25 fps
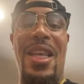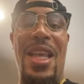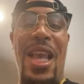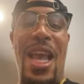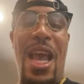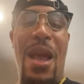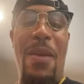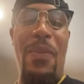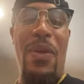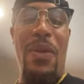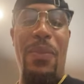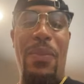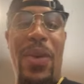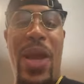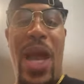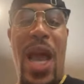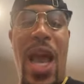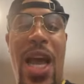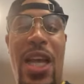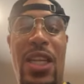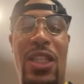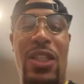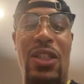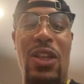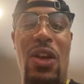Happy
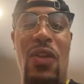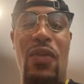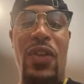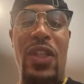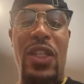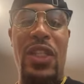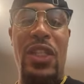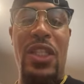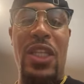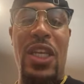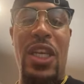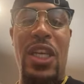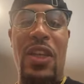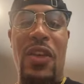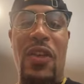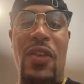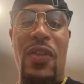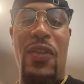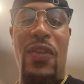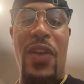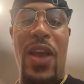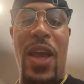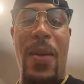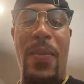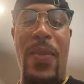Passover to you,
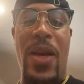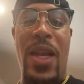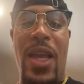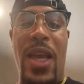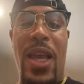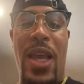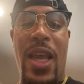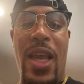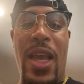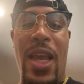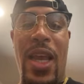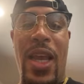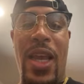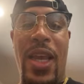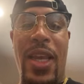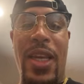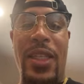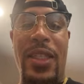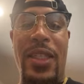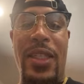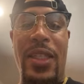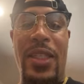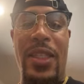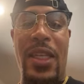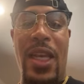family.
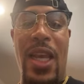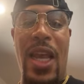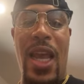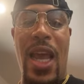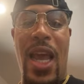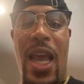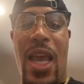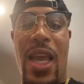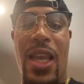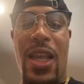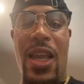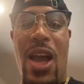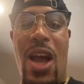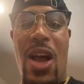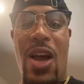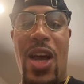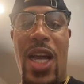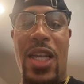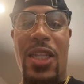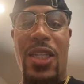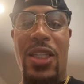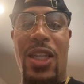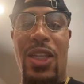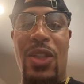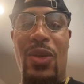She said, hey,
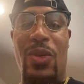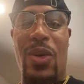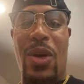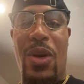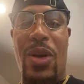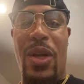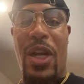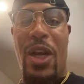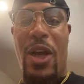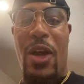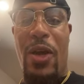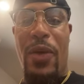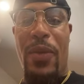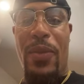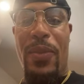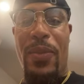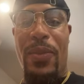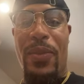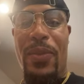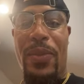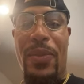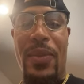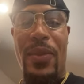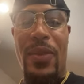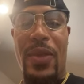y'all, I just woke up.
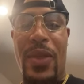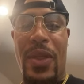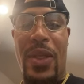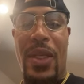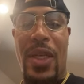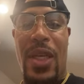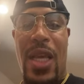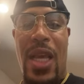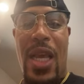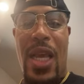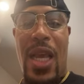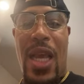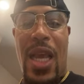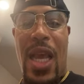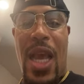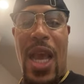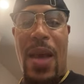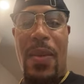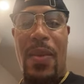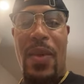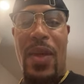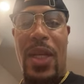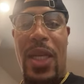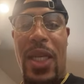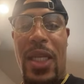
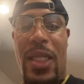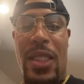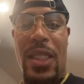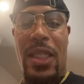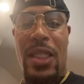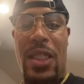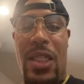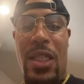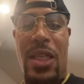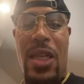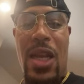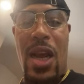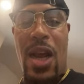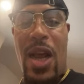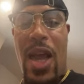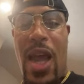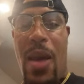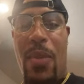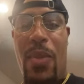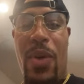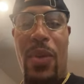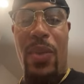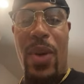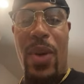Happy Easter to y'all. Happy